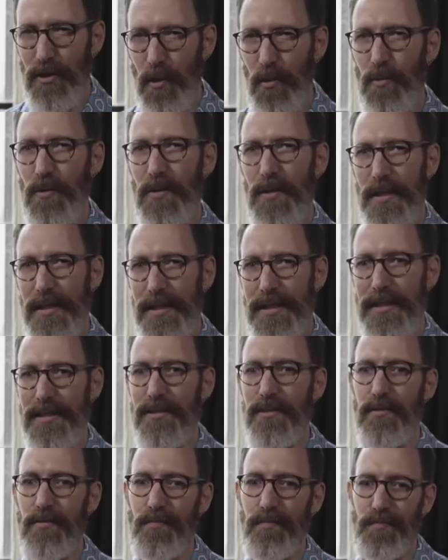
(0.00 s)

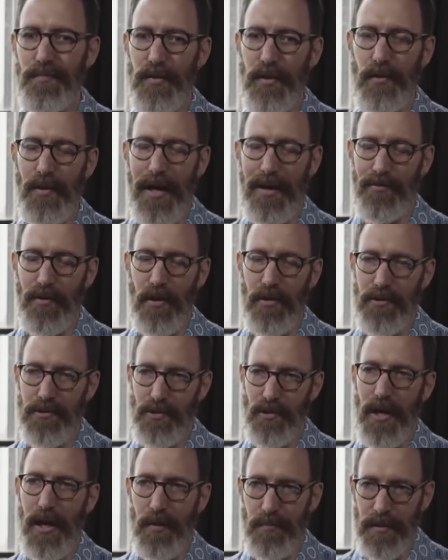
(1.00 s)
Tonally, you have all
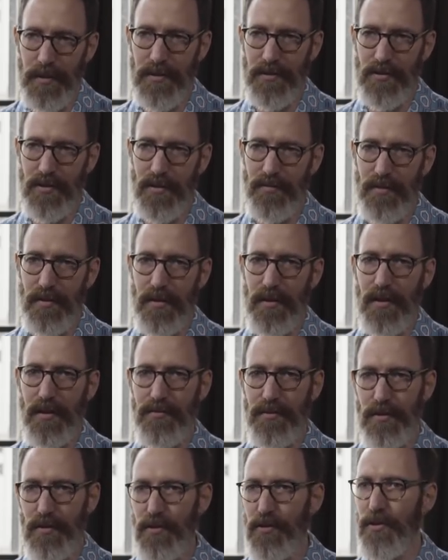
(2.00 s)
the trappings of
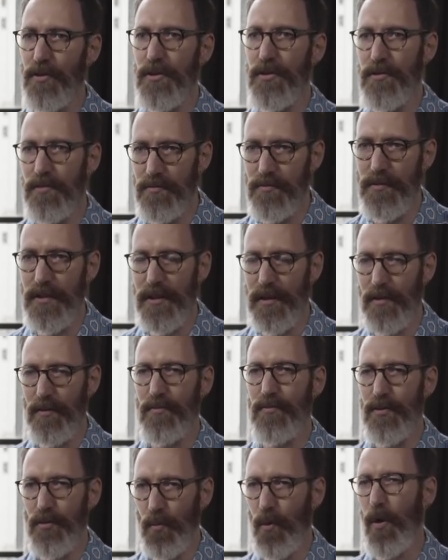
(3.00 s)
a good, you
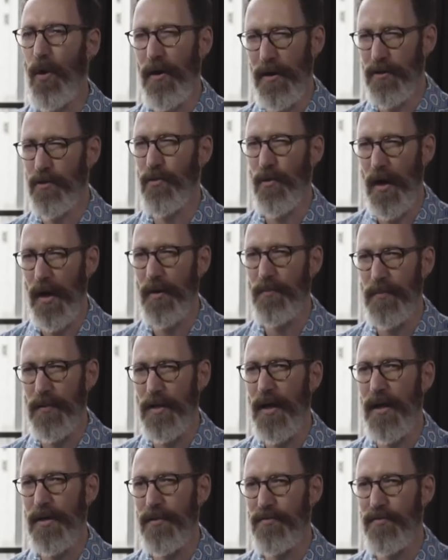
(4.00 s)
know, noir
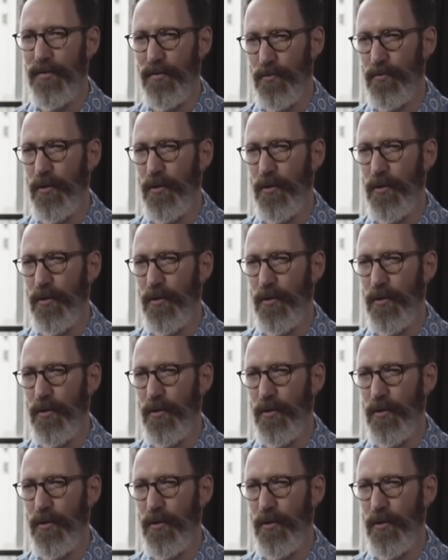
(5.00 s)
crime kind of